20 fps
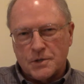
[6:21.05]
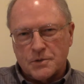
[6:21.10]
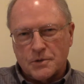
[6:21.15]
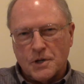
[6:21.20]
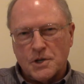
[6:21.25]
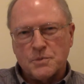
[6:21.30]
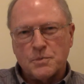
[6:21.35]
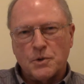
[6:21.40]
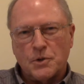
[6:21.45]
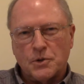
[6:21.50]
So
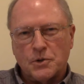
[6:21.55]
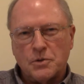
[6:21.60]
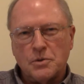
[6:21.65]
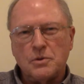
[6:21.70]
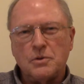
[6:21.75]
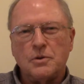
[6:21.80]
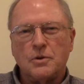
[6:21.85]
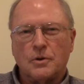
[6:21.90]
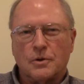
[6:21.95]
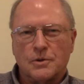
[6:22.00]
I spent 2
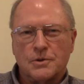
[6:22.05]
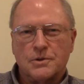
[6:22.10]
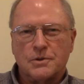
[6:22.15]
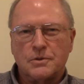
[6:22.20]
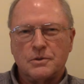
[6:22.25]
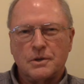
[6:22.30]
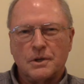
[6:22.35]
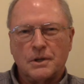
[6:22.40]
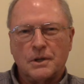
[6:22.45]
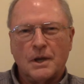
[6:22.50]
years
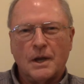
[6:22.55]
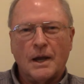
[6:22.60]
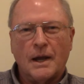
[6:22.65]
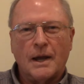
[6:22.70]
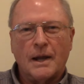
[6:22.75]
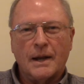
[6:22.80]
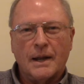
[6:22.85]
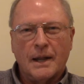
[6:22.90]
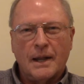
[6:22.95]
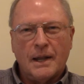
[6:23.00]
doing
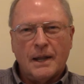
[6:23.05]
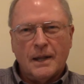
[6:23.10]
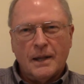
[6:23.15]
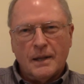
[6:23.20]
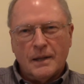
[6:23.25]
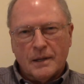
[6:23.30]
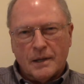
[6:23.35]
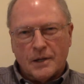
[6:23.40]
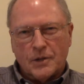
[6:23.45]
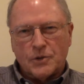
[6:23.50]
that,
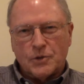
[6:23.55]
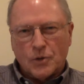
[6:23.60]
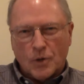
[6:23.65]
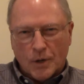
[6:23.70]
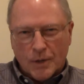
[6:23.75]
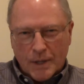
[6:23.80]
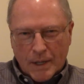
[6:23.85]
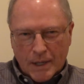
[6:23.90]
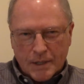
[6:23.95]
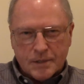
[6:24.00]
and
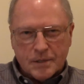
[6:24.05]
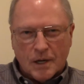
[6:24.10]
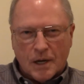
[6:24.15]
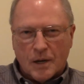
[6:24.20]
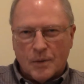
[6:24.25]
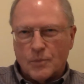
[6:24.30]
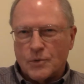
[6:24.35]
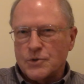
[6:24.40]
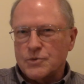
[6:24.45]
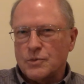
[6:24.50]
during that
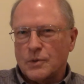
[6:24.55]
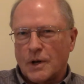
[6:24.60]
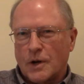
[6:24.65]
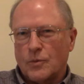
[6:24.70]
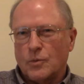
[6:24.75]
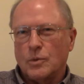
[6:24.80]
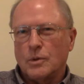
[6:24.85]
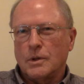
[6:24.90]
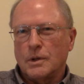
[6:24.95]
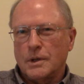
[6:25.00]
time is when I
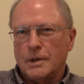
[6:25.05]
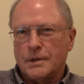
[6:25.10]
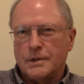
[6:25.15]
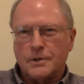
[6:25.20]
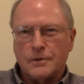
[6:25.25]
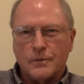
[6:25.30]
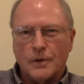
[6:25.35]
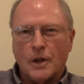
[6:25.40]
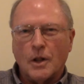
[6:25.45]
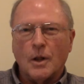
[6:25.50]
really
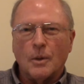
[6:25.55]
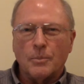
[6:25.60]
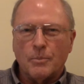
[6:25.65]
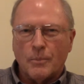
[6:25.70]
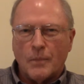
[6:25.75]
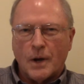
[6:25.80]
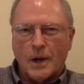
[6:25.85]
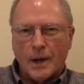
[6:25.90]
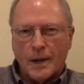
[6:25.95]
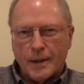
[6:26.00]
developed
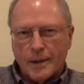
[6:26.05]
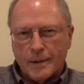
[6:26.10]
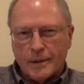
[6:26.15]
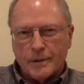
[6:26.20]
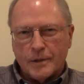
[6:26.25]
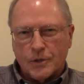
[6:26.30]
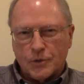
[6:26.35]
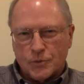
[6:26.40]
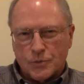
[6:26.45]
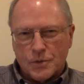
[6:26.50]
my
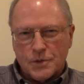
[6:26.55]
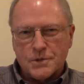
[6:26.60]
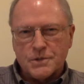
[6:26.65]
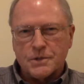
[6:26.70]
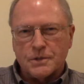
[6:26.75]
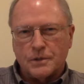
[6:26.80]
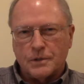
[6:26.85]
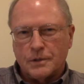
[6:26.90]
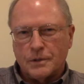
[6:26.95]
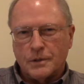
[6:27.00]

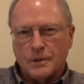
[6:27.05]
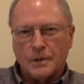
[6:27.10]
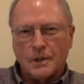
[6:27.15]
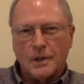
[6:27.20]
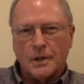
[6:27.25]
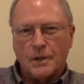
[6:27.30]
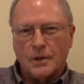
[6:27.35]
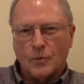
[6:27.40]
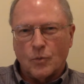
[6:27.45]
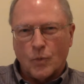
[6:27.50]
interest and
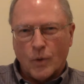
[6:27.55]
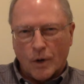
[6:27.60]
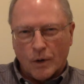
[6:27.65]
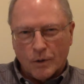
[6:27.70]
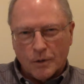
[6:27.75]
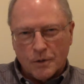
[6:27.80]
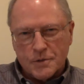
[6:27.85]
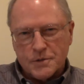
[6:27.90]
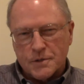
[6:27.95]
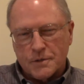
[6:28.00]

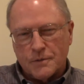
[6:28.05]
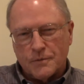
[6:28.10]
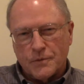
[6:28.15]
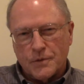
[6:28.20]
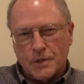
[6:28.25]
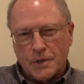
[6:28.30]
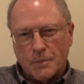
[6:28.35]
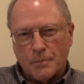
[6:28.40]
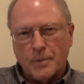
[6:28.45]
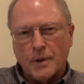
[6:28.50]
awareness of
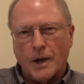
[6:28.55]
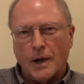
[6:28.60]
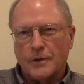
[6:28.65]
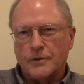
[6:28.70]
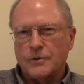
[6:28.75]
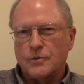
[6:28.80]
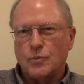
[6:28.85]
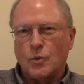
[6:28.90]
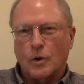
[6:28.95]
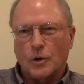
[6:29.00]
the
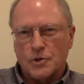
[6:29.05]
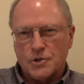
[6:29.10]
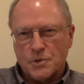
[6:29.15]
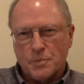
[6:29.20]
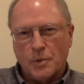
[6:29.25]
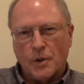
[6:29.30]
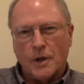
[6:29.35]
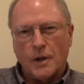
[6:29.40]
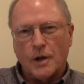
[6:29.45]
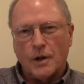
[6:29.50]
impact of water
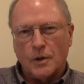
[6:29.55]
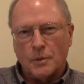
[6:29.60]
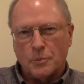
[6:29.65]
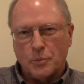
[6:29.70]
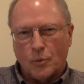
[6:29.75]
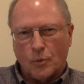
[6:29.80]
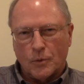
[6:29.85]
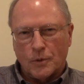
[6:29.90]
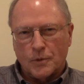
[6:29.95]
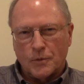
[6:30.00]
supply and how
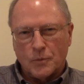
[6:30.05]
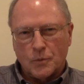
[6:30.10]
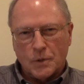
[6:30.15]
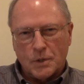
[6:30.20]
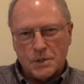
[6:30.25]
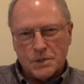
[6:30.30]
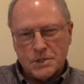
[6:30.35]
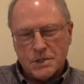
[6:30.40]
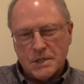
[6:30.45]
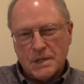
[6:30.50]
important it
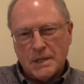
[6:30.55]
was.